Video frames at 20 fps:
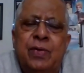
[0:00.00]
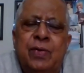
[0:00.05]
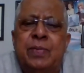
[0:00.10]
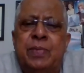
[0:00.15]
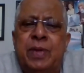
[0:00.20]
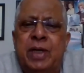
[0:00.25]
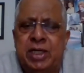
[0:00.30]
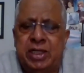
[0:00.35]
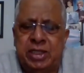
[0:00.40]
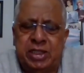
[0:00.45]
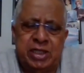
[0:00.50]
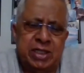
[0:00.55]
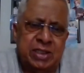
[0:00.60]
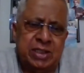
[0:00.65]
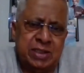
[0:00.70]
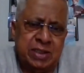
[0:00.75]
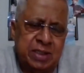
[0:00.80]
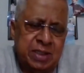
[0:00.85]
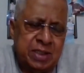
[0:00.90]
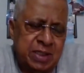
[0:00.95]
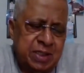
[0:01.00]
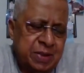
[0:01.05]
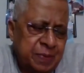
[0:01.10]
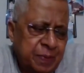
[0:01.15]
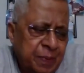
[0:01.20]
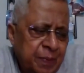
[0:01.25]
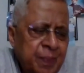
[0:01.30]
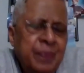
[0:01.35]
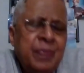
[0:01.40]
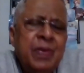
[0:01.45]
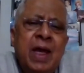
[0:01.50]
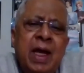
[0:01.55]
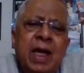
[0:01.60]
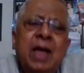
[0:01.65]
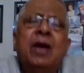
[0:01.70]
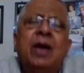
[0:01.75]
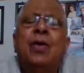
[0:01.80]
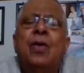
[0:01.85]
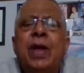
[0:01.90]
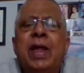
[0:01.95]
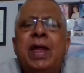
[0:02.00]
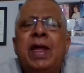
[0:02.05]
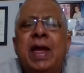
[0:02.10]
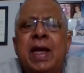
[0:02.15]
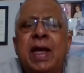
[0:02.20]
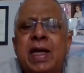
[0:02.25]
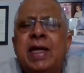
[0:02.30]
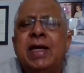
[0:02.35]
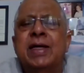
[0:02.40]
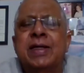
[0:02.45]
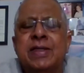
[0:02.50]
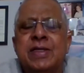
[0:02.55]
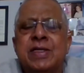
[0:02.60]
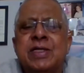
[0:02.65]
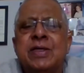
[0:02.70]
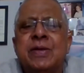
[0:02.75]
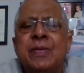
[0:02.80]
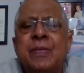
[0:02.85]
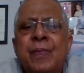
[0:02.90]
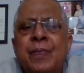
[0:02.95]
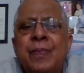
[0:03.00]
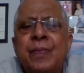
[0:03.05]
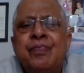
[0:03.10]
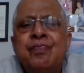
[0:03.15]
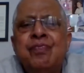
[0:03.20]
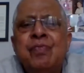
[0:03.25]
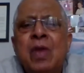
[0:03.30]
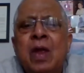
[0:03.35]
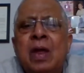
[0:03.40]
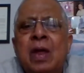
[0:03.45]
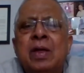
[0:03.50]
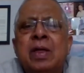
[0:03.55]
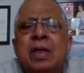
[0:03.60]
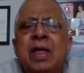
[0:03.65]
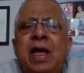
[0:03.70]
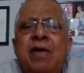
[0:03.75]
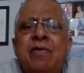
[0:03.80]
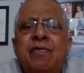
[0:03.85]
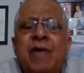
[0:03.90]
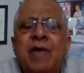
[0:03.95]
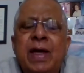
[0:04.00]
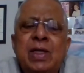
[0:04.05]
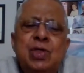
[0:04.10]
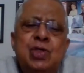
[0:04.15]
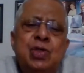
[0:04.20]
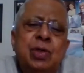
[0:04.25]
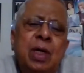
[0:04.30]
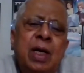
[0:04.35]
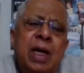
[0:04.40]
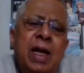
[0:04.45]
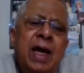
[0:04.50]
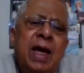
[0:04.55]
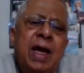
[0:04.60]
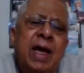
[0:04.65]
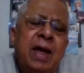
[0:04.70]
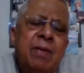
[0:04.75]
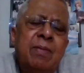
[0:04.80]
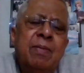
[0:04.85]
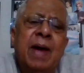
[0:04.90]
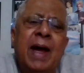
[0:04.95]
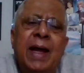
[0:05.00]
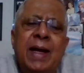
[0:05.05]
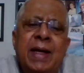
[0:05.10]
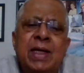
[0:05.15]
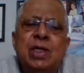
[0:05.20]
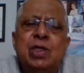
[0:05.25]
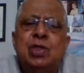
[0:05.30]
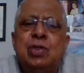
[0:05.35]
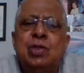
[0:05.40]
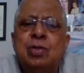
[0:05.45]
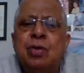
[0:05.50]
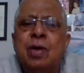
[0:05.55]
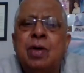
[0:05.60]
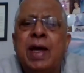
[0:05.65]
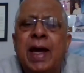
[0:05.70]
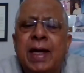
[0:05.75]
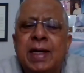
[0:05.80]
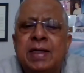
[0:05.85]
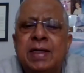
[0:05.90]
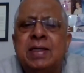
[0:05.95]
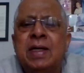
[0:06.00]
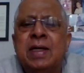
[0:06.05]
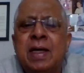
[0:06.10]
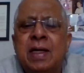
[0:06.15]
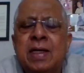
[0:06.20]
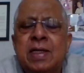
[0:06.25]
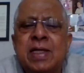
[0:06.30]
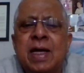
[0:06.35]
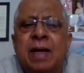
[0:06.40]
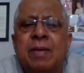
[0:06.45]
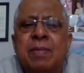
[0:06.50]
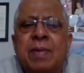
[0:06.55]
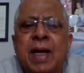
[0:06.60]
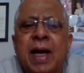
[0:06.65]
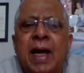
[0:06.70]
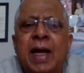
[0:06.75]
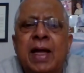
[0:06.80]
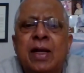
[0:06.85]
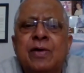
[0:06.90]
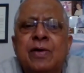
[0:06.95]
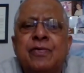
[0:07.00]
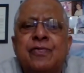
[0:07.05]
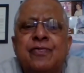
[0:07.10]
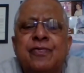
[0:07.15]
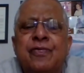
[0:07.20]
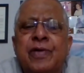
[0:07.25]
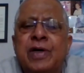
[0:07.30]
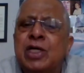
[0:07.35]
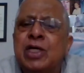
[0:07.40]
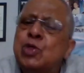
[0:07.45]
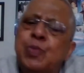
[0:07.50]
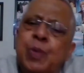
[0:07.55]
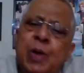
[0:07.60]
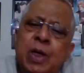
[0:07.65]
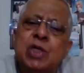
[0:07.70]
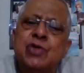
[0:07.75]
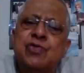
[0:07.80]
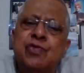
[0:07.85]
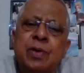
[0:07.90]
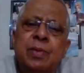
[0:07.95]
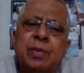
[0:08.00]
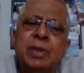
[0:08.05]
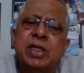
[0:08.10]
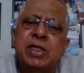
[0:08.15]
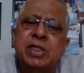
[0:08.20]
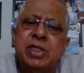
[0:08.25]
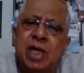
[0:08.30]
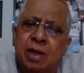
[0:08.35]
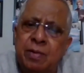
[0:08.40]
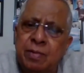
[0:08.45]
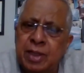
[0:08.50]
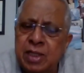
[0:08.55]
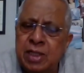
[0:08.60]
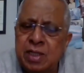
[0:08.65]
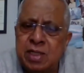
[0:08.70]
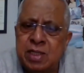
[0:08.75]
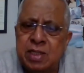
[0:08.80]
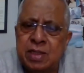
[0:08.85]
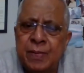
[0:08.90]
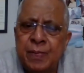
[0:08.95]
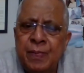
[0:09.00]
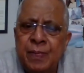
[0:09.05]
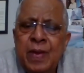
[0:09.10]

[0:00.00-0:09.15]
with British agents, including Indians. Eventually, he managed to get some kind of response from the Germans